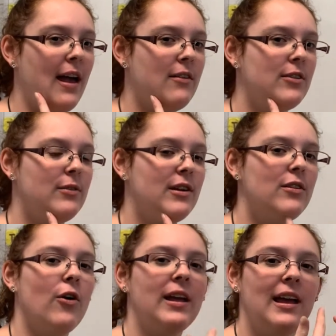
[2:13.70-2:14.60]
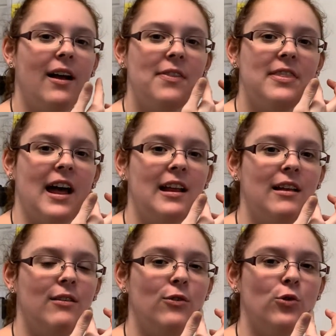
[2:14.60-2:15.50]
everyone along here, that
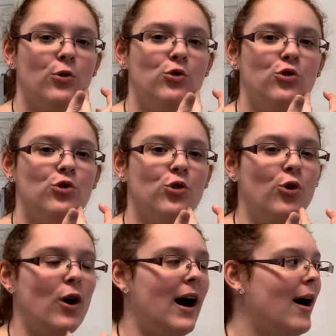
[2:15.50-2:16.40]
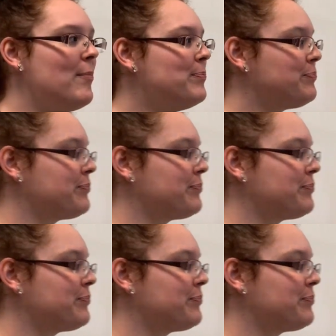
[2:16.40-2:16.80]
is your jaw.